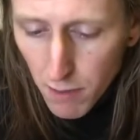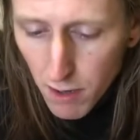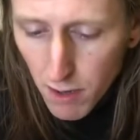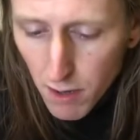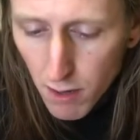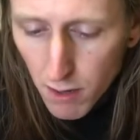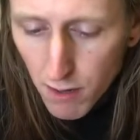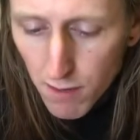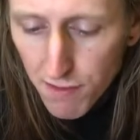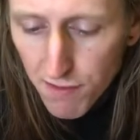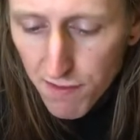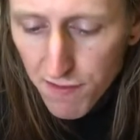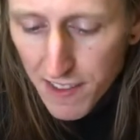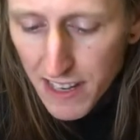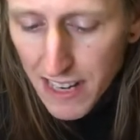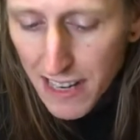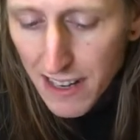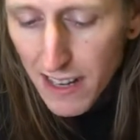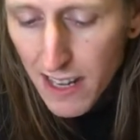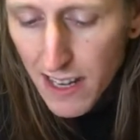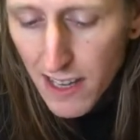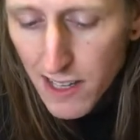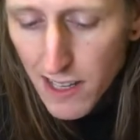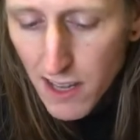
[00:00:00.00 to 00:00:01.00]

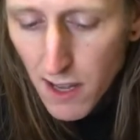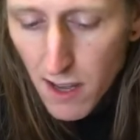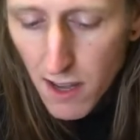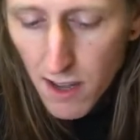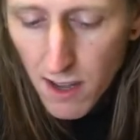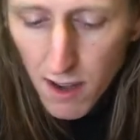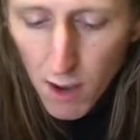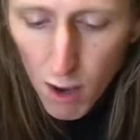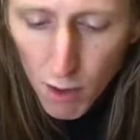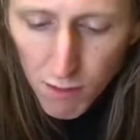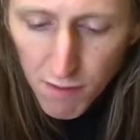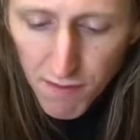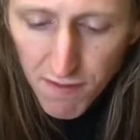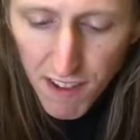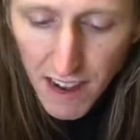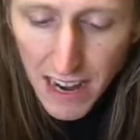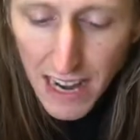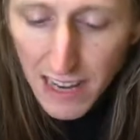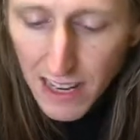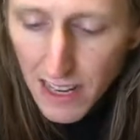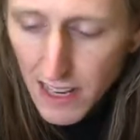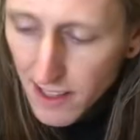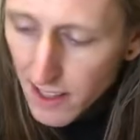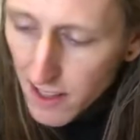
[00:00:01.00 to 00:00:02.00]

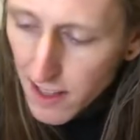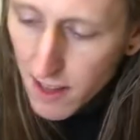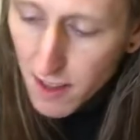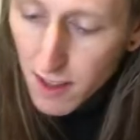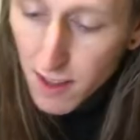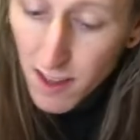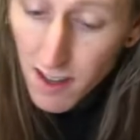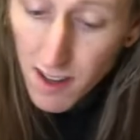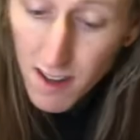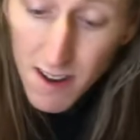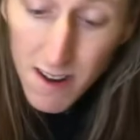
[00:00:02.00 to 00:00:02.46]
unveiling this.